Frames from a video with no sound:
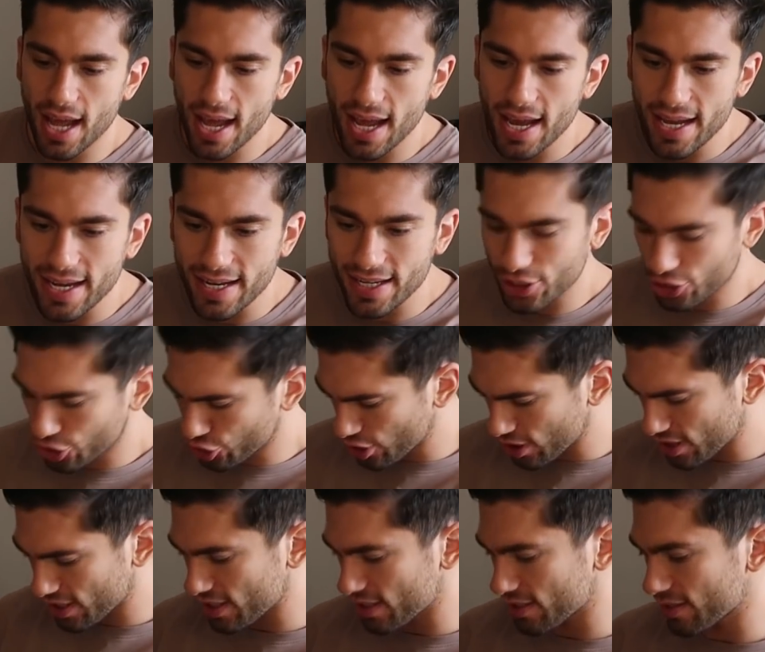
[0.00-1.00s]
a
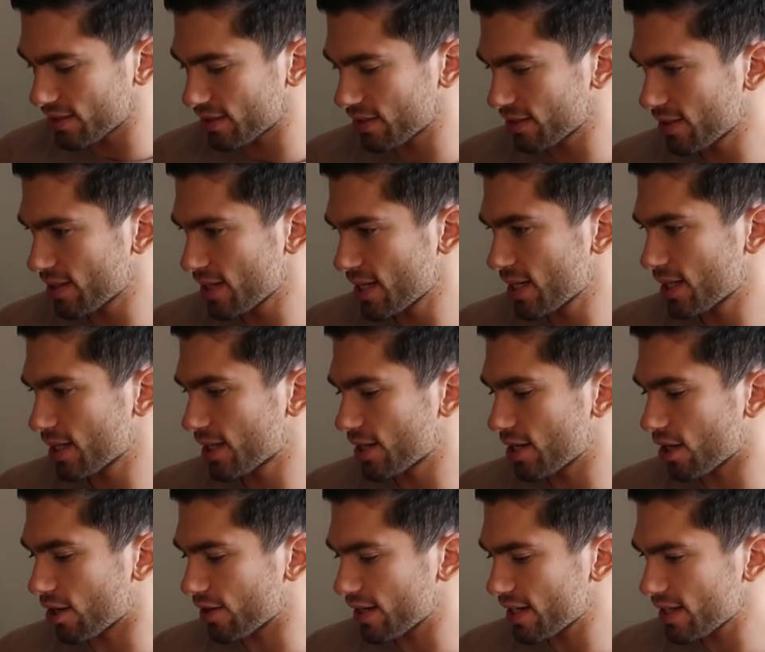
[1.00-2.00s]
chicken
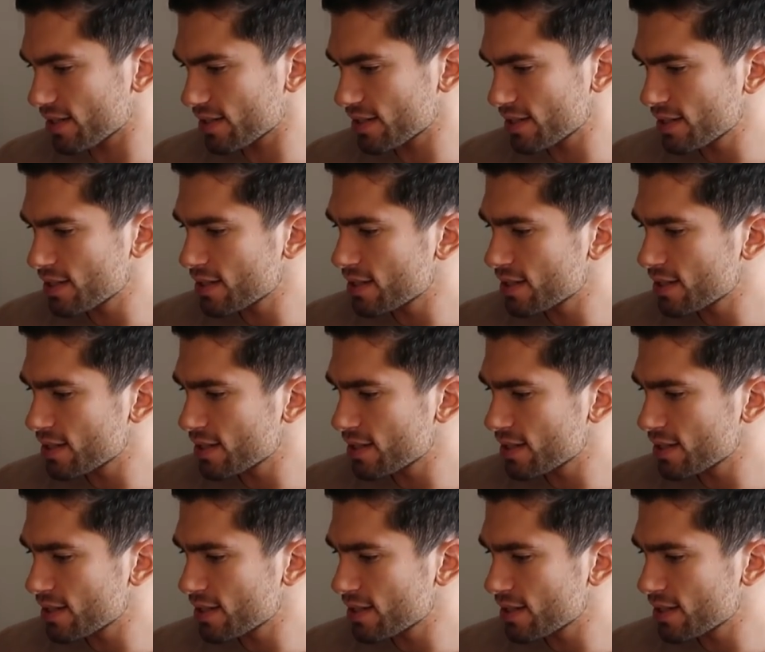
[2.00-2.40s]
curry.